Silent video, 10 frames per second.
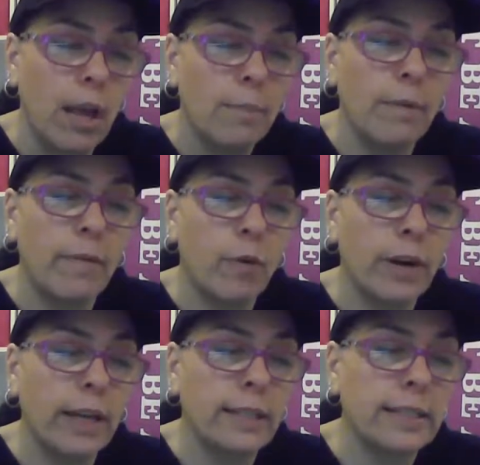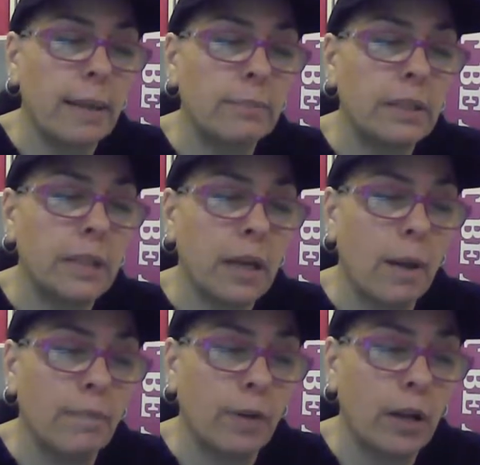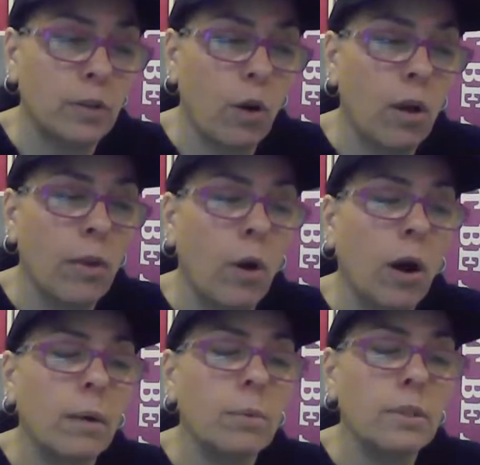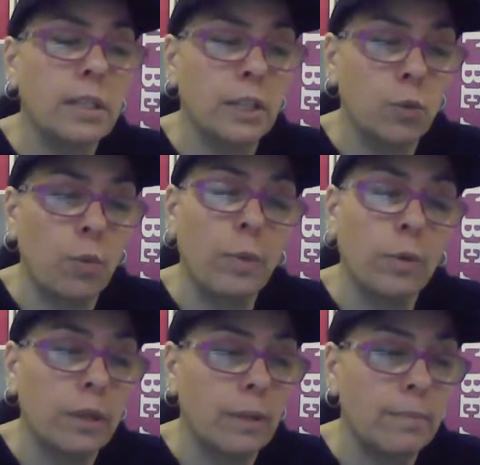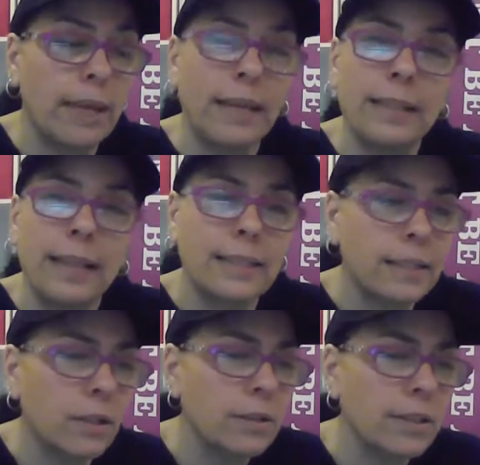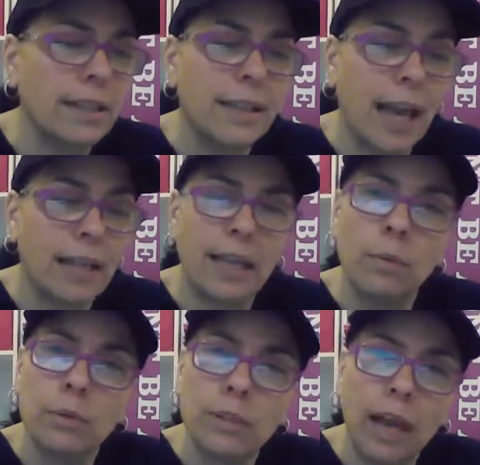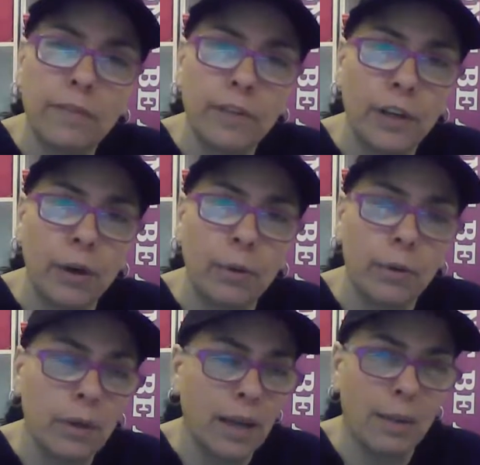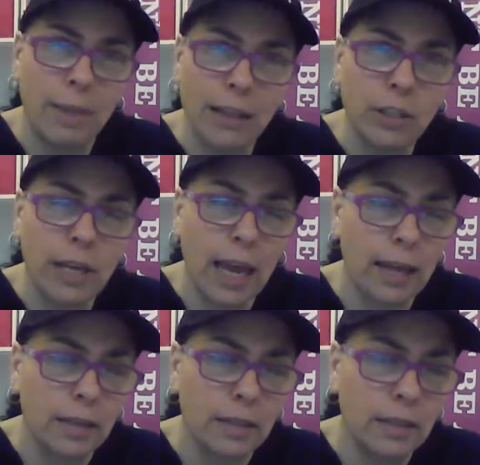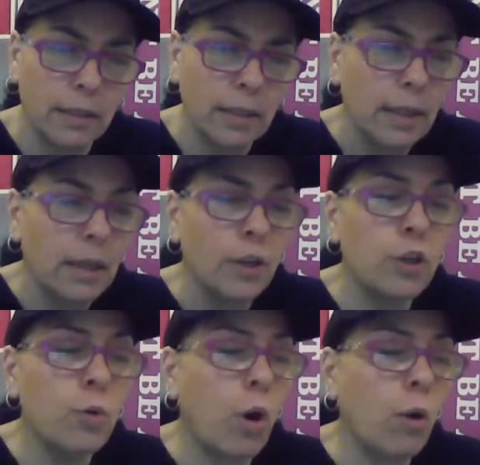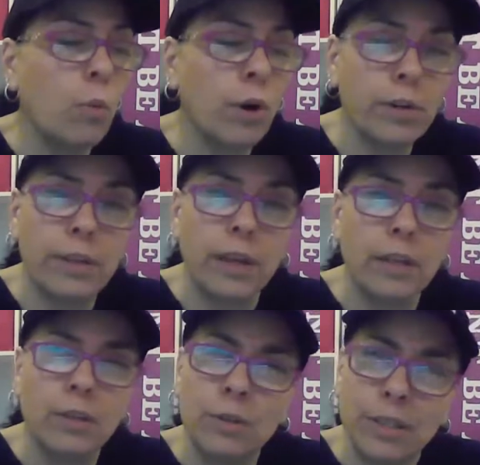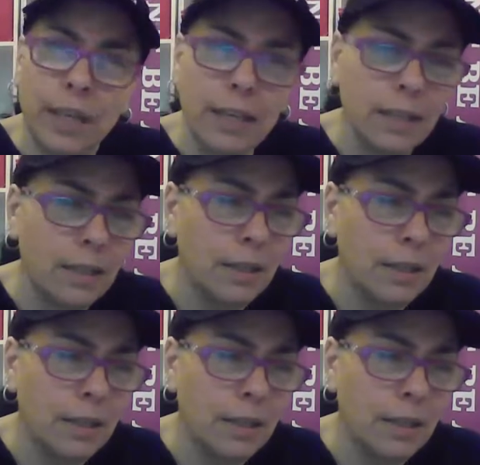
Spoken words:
before he accepted the cup for us, all the horrible sins we would commit, and yet still said, "Yes, I will die for you." Imagine that. You are worth it, you see?